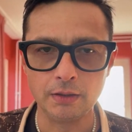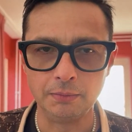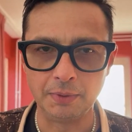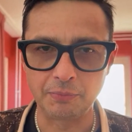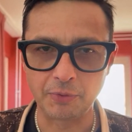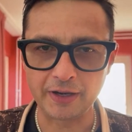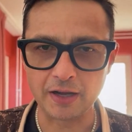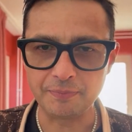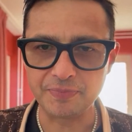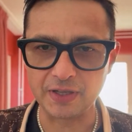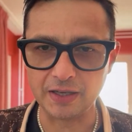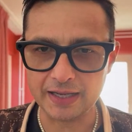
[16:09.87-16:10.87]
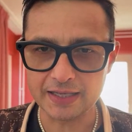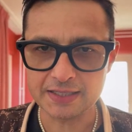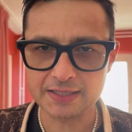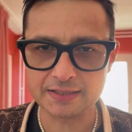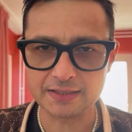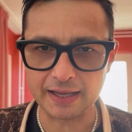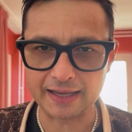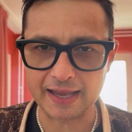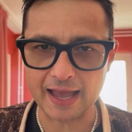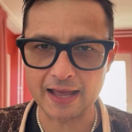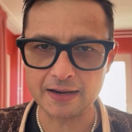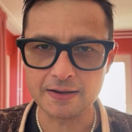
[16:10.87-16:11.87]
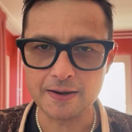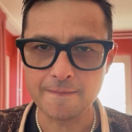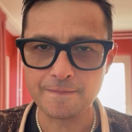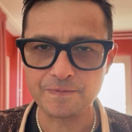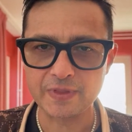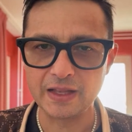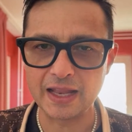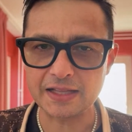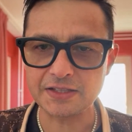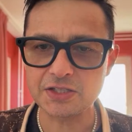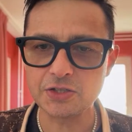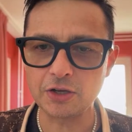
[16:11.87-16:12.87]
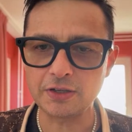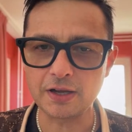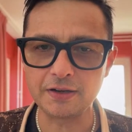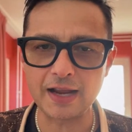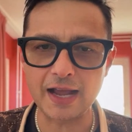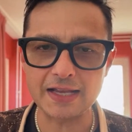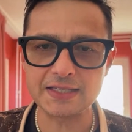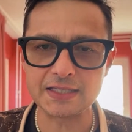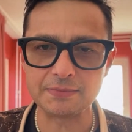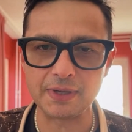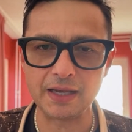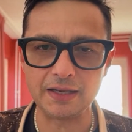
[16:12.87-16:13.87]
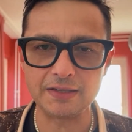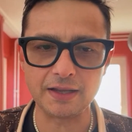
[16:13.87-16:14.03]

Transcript: We bring up the list again. Let's not underestimate